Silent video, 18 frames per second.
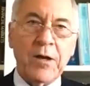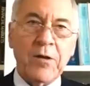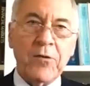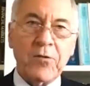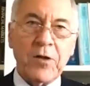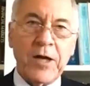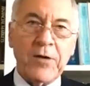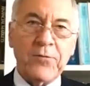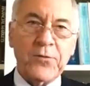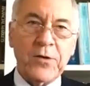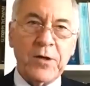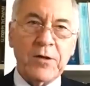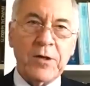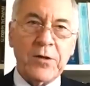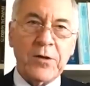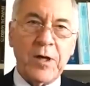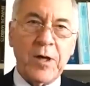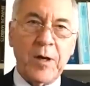is left in
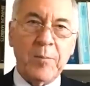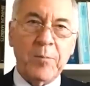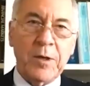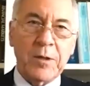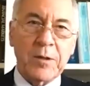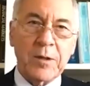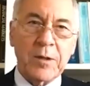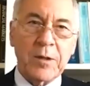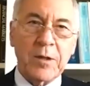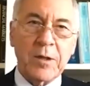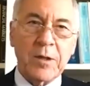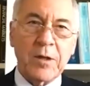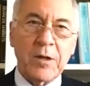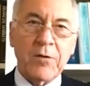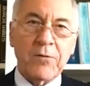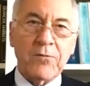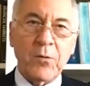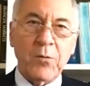the tub.
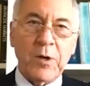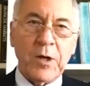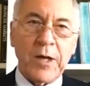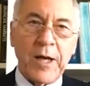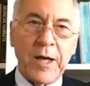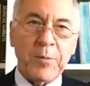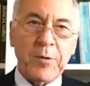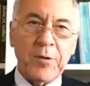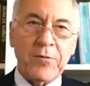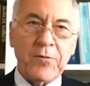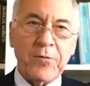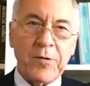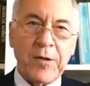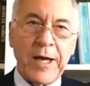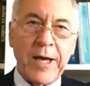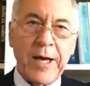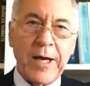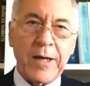So what happens to
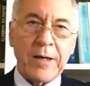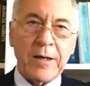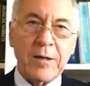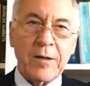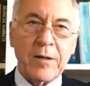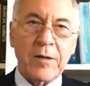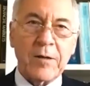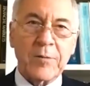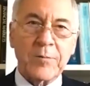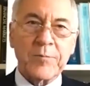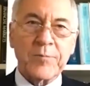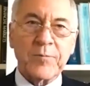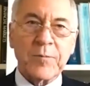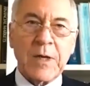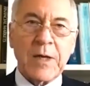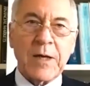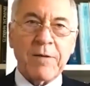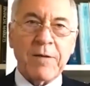that?
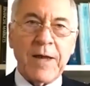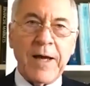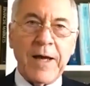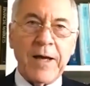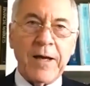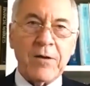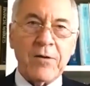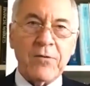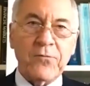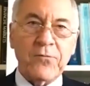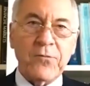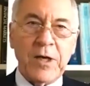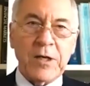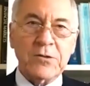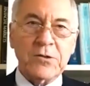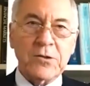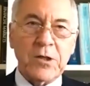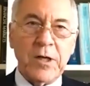That
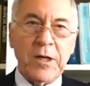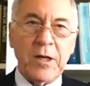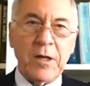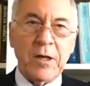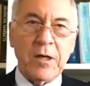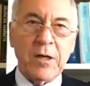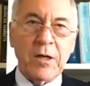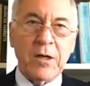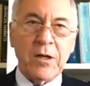eventually